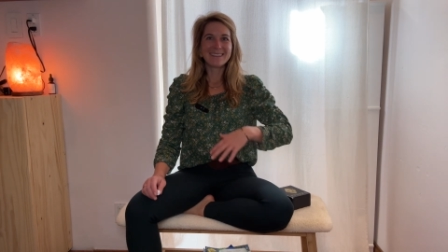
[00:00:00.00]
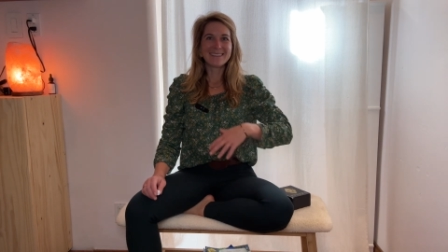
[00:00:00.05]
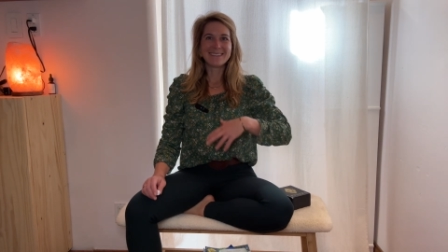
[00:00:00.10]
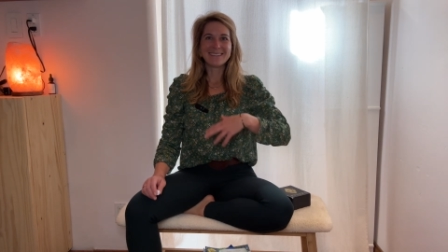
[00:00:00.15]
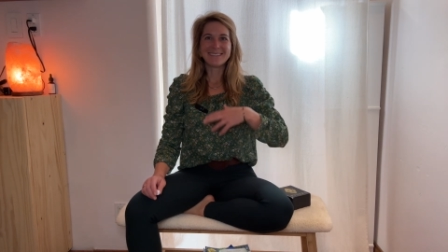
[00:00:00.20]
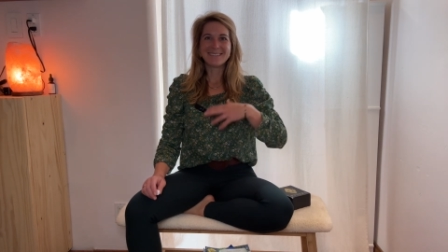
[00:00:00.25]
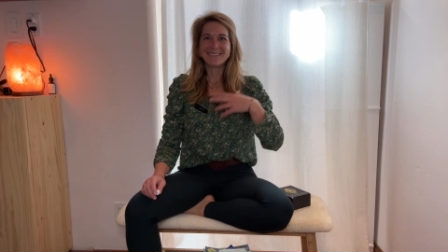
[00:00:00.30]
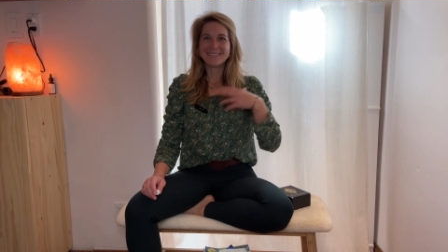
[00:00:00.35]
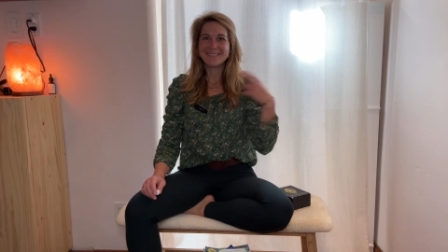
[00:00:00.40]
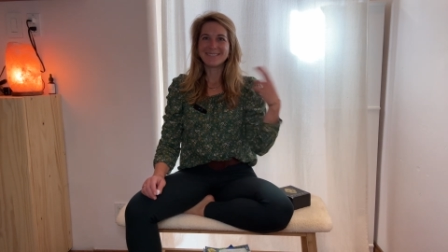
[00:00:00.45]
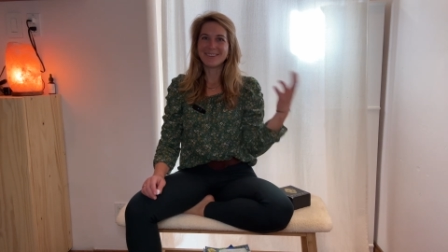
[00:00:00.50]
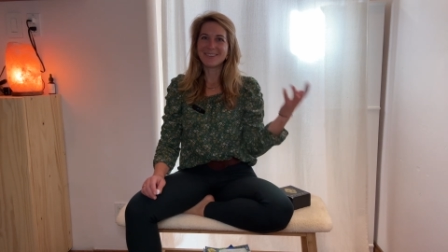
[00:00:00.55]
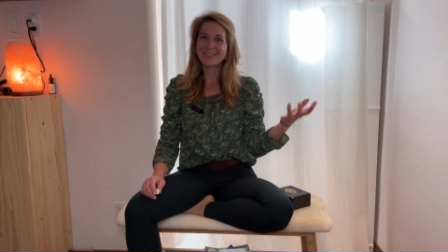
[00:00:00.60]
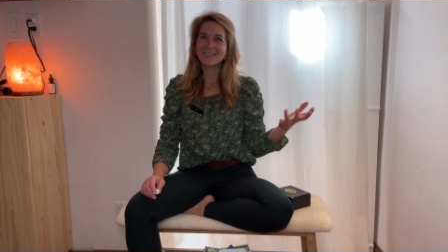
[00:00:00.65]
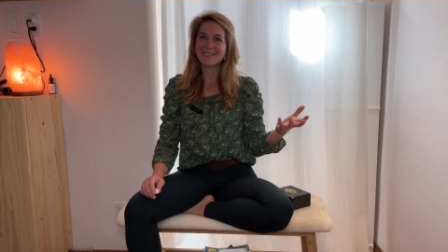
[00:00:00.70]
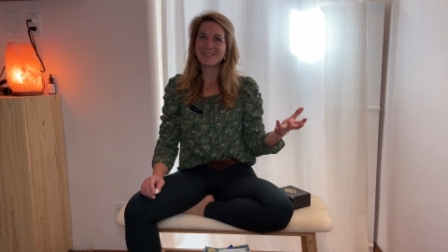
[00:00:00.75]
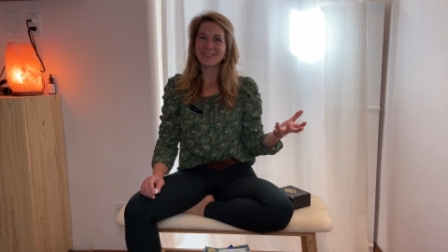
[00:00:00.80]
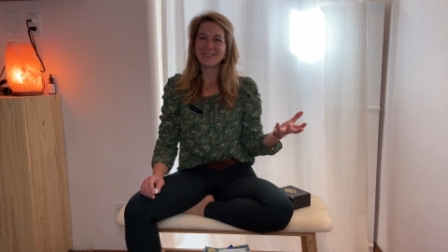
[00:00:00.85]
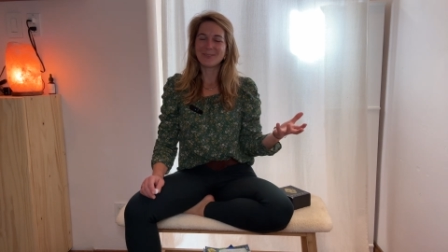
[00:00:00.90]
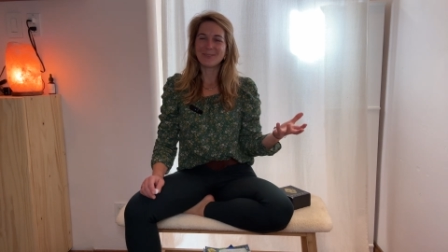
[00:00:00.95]
the
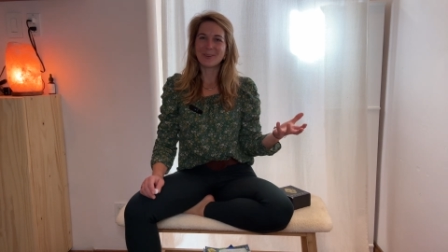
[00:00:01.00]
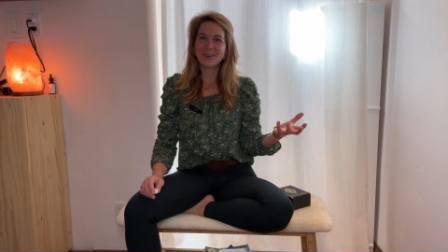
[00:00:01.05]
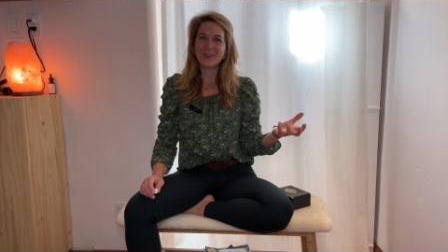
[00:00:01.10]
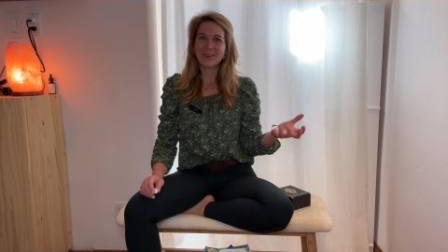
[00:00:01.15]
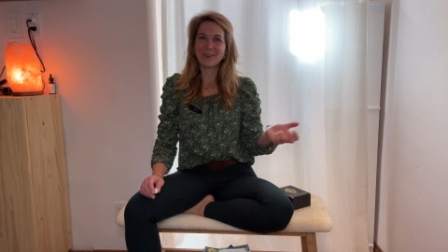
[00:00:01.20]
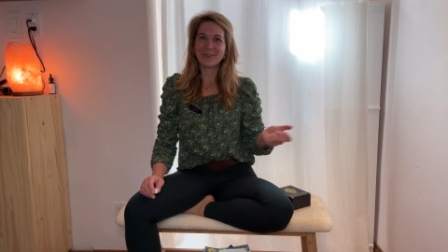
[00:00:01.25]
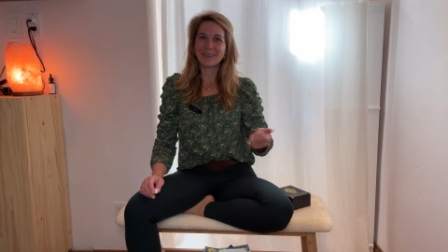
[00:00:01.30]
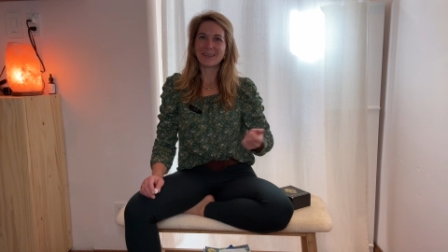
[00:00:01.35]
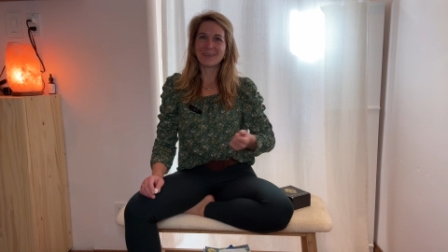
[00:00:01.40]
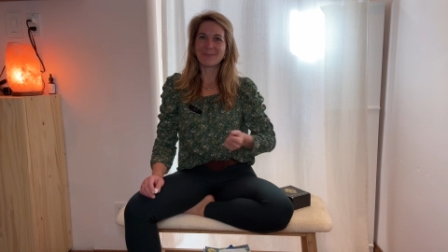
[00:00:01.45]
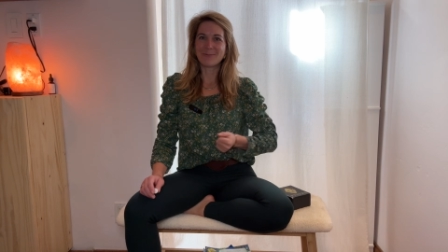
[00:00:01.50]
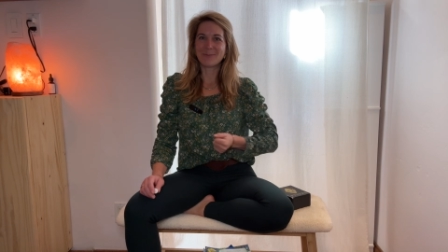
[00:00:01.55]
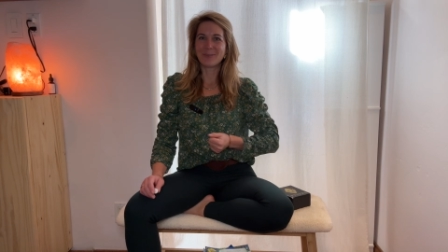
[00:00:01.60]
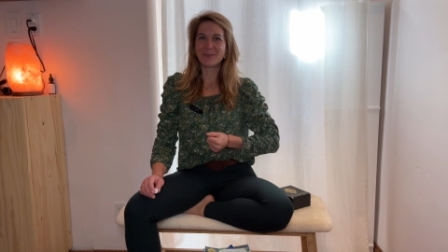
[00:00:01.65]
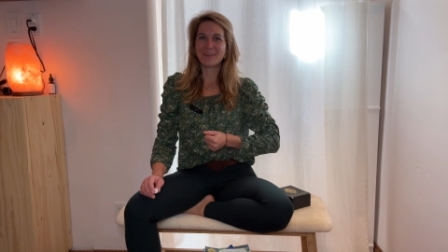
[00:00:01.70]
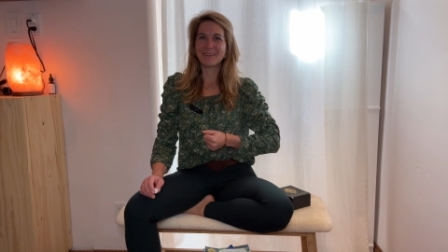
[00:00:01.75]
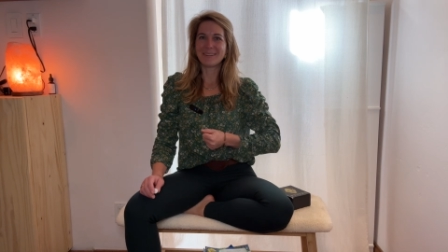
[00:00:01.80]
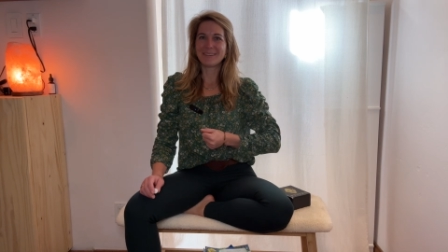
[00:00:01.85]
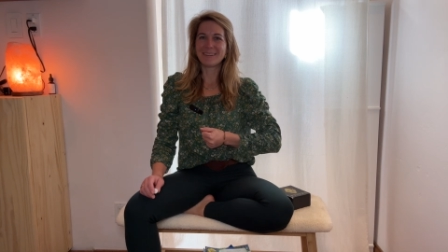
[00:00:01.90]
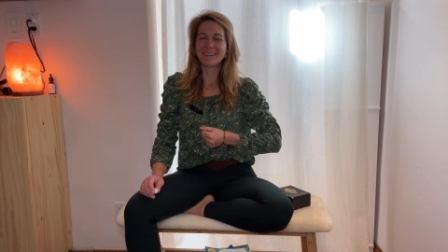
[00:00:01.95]
suggestions for going
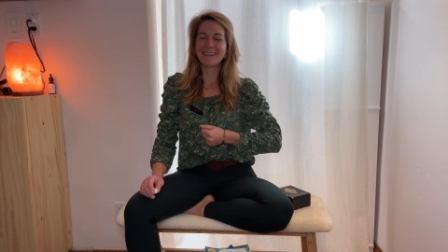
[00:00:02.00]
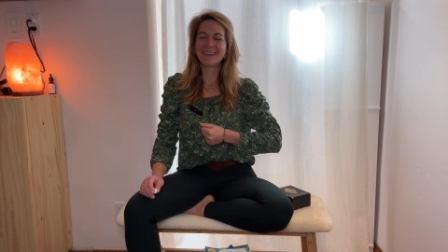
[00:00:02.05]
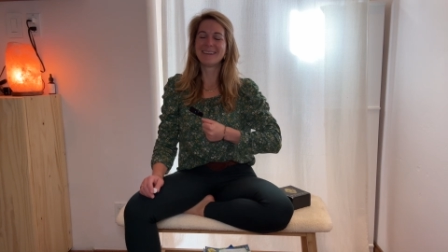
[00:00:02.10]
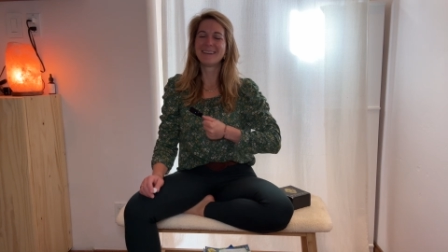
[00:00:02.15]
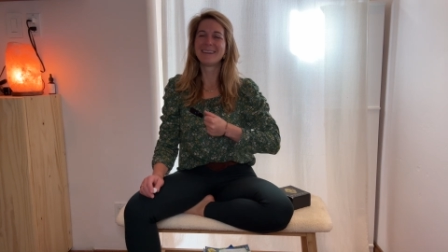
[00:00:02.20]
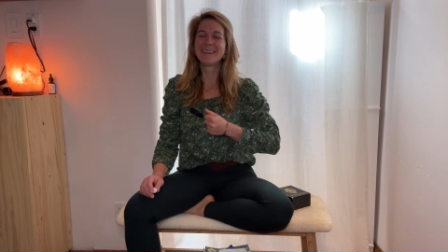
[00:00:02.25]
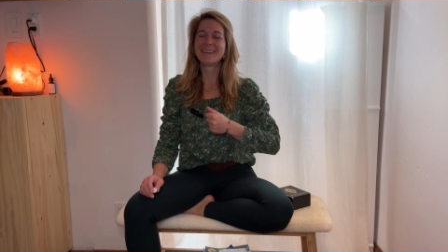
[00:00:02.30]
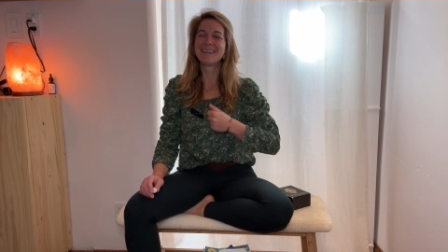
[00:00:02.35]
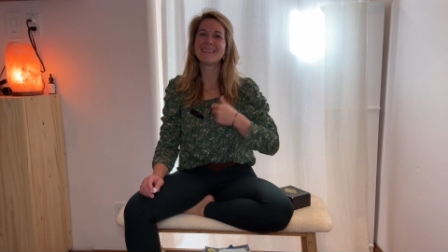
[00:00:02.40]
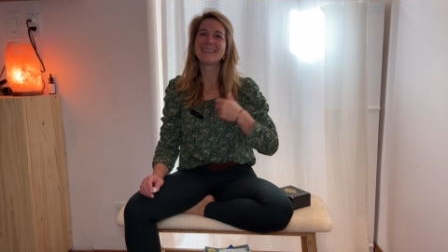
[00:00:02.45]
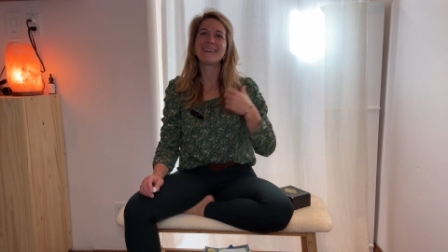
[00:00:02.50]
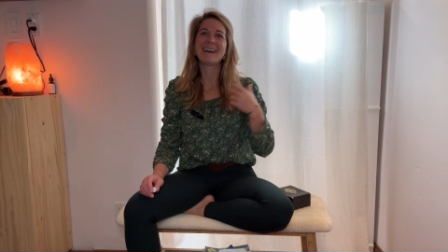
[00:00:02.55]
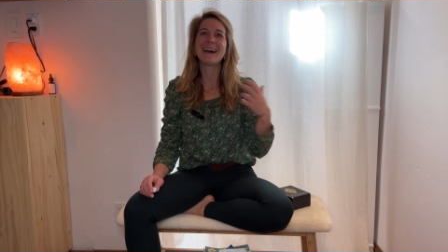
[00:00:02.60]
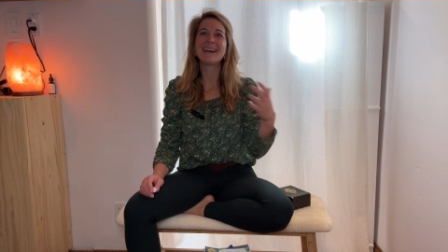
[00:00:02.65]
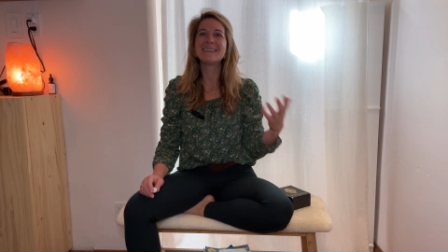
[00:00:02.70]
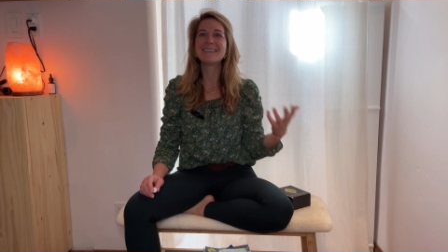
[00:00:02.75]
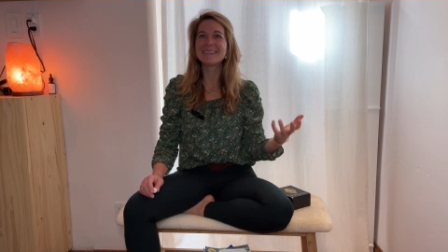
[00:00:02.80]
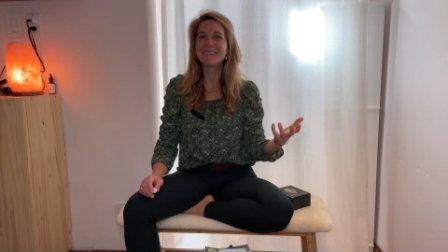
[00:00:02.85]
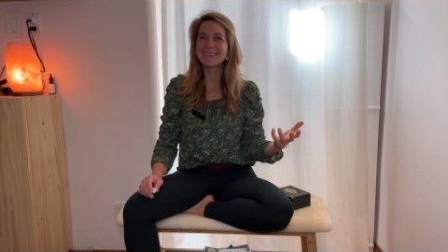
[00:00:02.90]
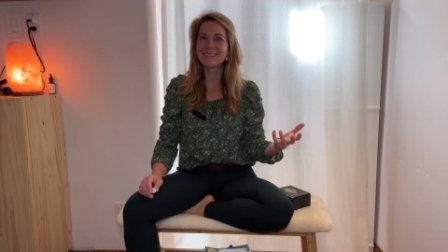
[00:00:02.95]
inward, the
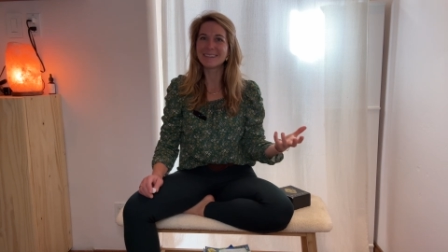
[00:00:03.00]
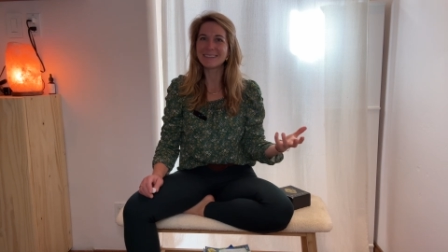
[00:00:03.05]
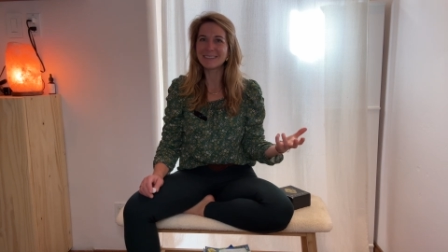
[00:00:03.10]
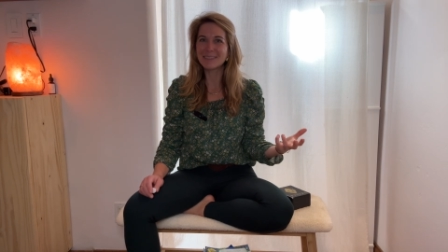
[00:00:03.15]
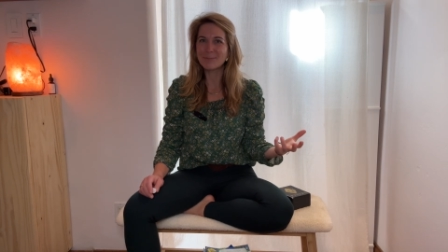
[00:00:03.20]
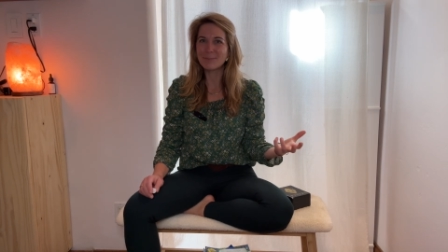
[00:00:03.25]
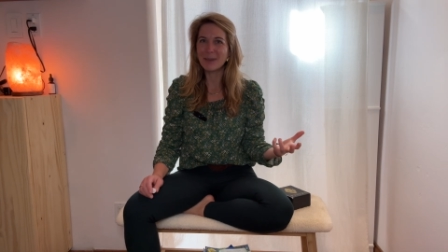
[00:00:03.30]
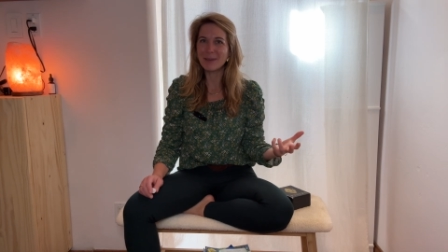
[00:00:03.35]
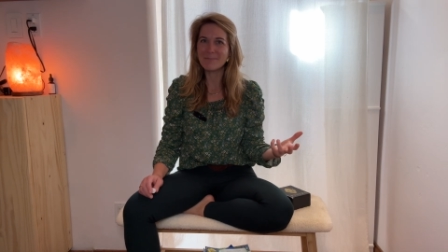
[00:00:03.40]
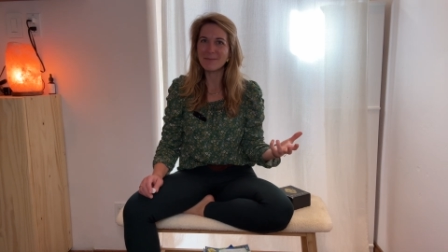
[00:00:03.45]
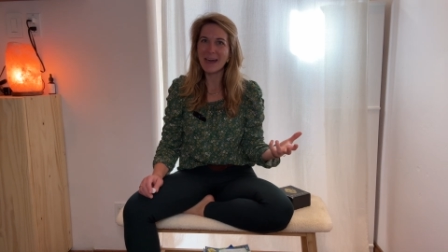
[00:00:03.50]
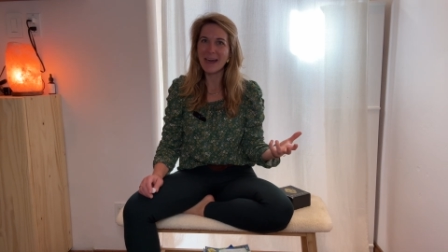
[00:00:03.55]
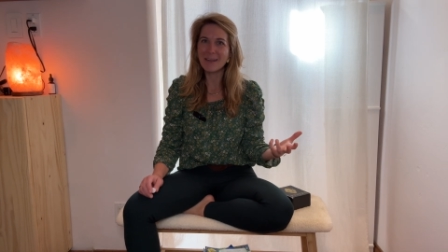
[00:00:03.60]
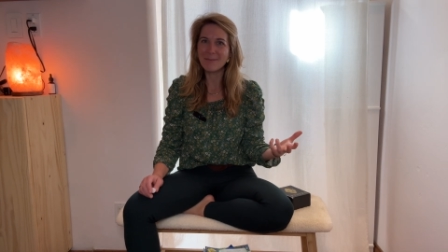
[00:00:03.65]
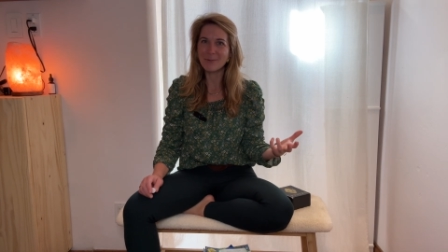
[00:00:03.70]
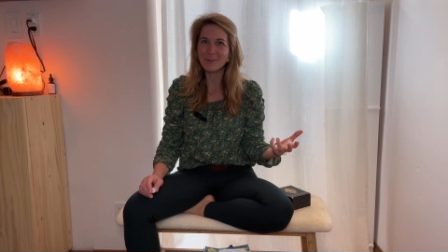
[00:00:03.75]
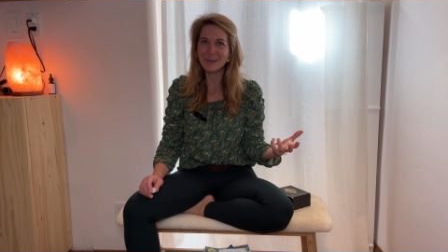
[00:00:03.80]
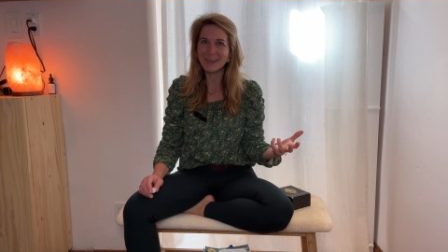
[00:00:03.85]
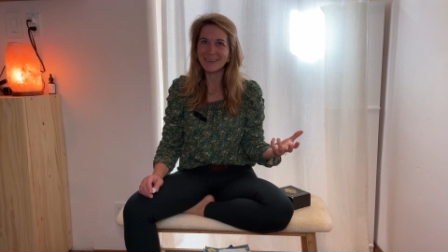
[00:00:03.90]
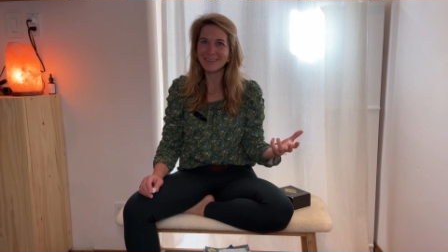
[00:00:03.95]
idealism of
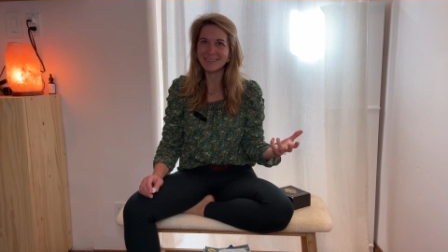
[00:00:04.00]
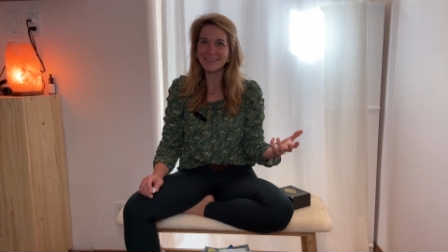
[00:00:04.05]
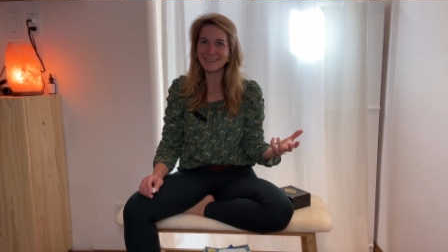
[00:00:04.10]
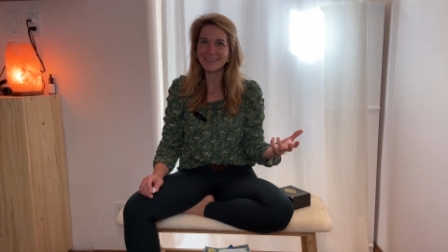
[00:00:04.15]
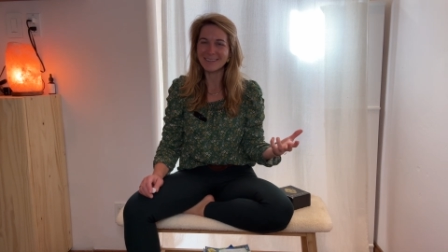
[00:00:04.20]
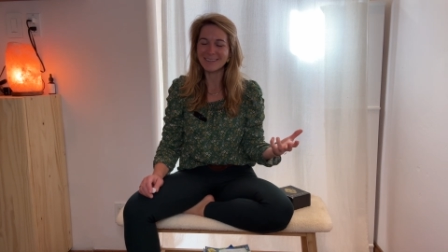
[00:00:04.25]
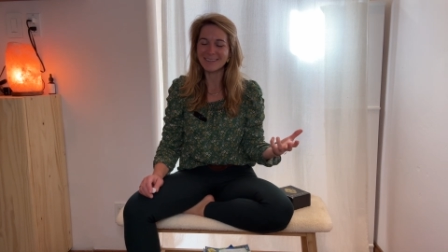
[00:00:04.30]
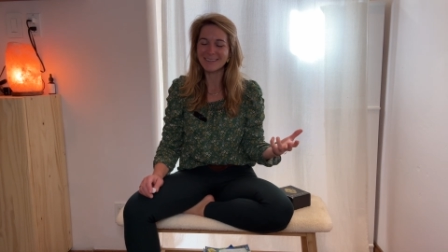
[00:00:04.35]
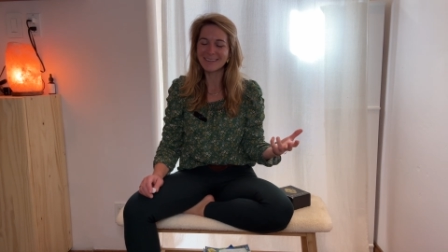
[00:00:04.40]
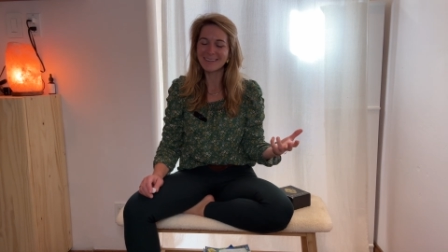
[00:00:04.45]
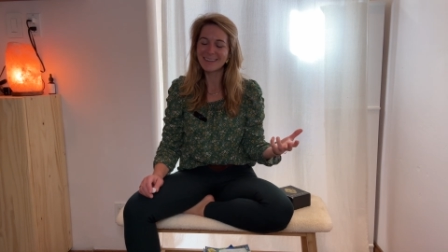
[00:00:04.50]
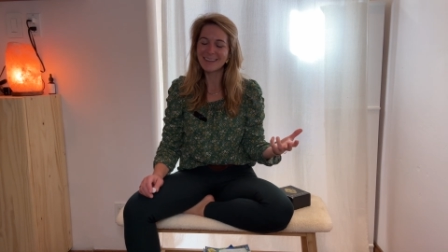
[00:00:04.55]
hibernation.